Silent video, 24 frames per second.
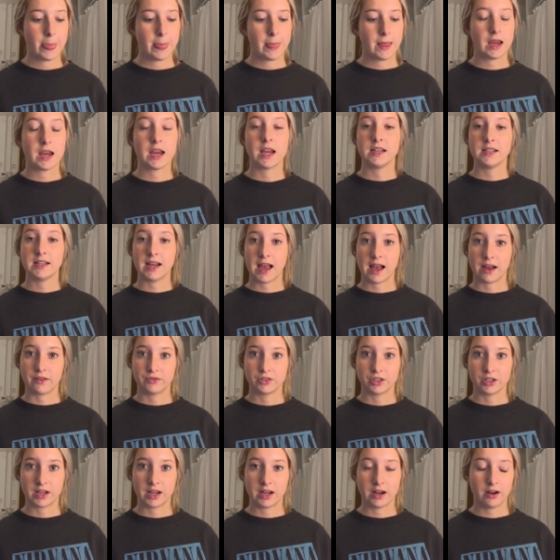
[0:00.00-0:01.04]
and
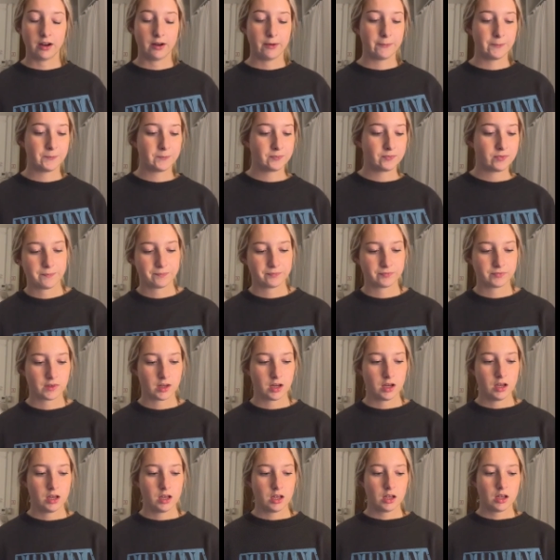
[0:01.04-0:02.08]
aftercare.
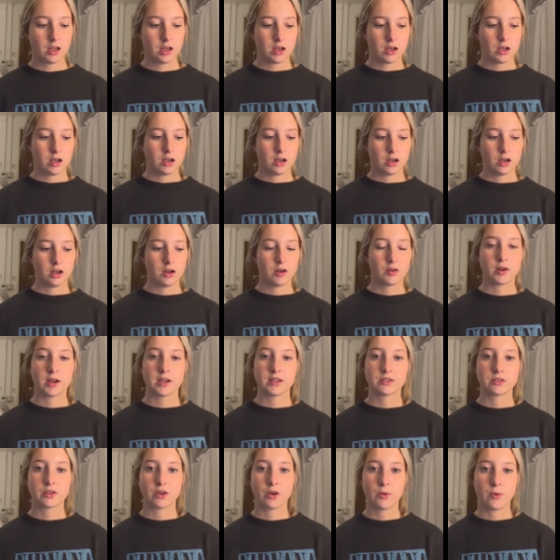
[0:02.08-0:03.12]
Okay,
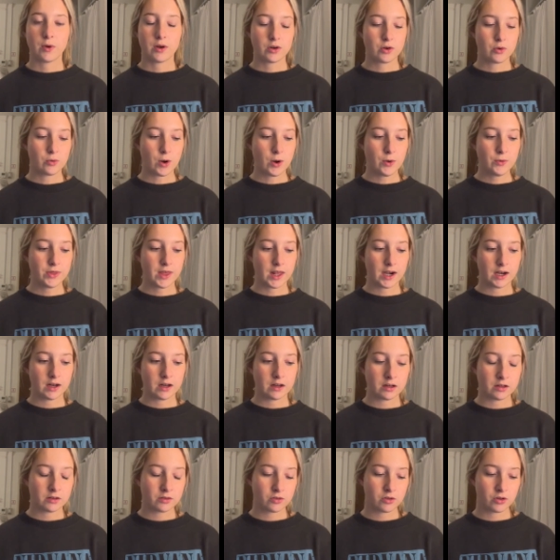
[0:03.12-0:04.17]
so a quote that I
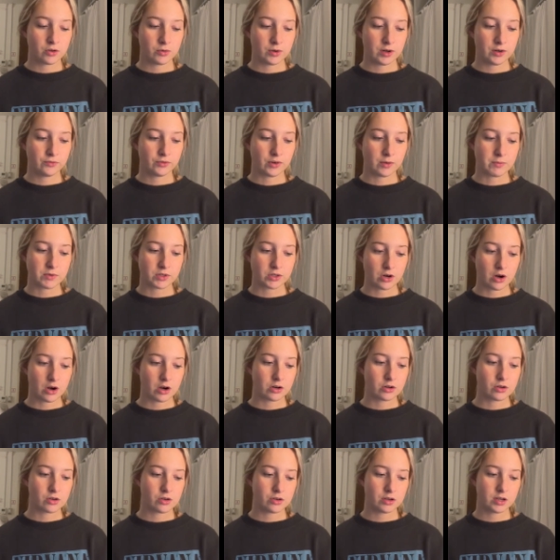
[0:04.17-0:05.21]
included from this
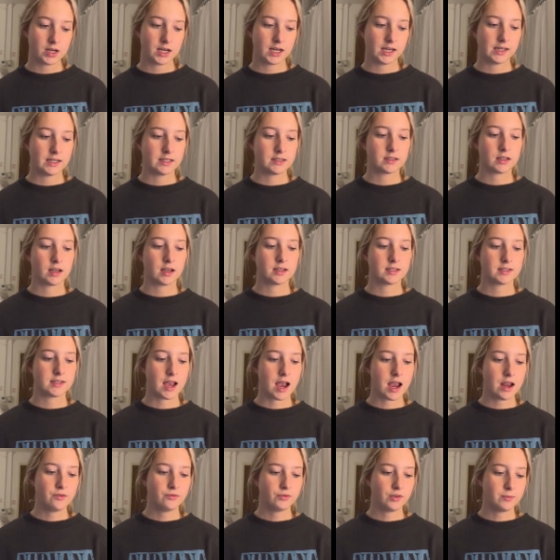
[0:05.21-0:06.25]
article is,
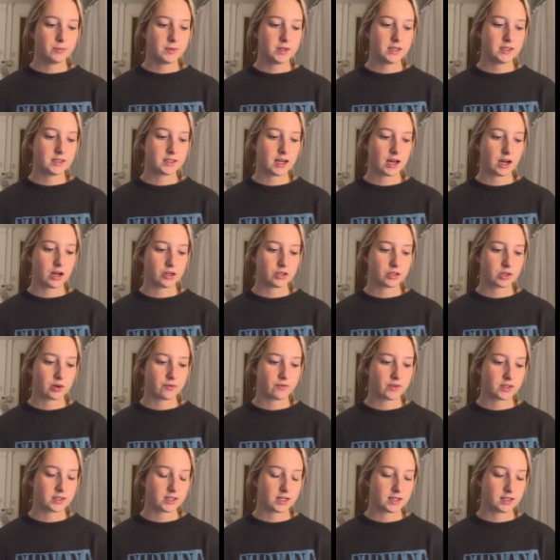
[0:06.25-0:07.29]
aside from these care
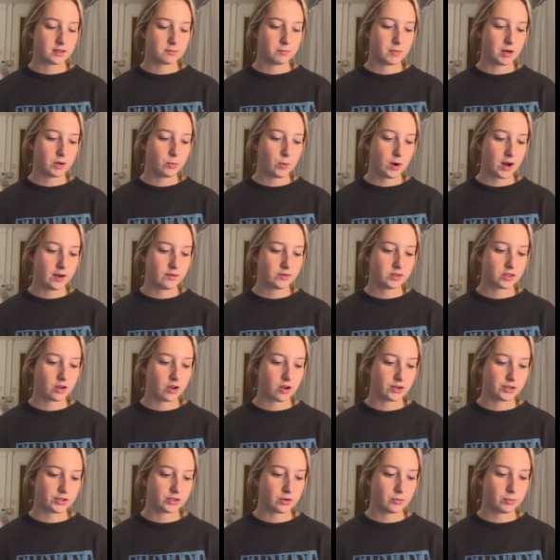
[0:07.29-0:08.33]
services, midwives
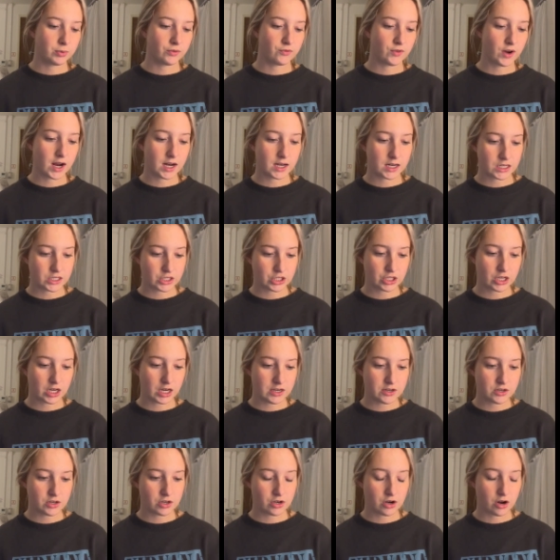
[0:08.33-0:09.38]
also provide
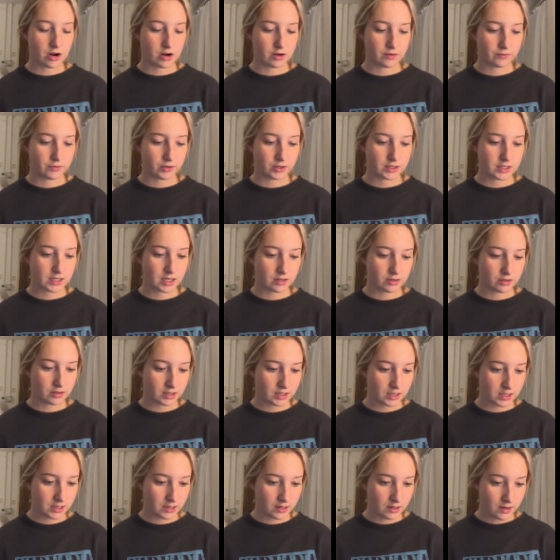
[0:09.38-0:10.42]
education on
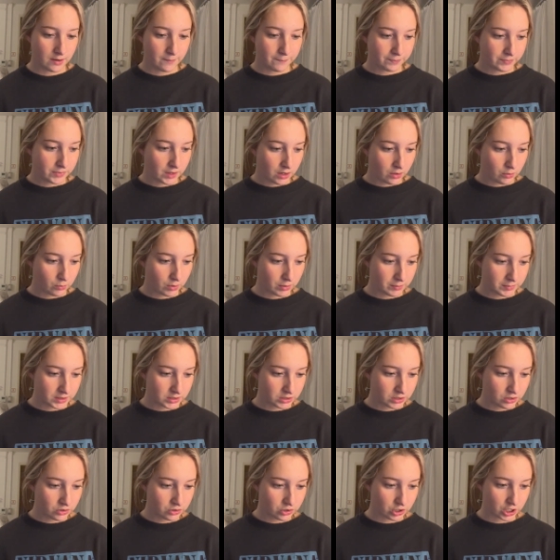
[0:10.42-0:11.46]
fertility, women's
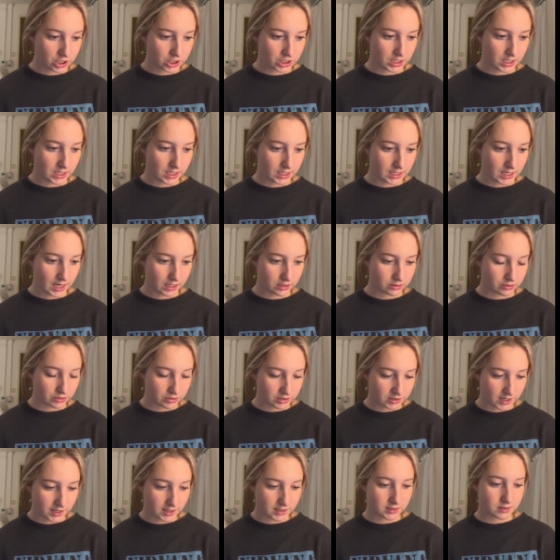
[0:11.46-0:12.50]
nutrition and
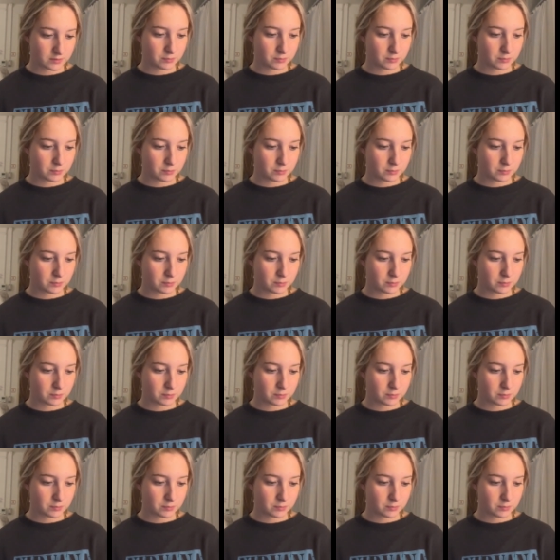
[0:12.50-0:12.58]
exercise,